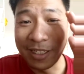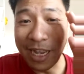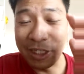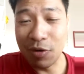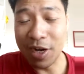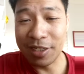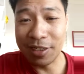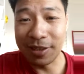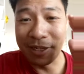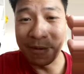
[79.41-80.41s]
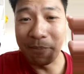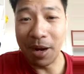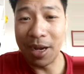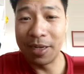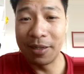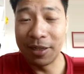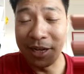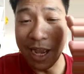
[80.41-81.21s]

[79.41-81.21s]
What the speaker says: the attraction, the mind,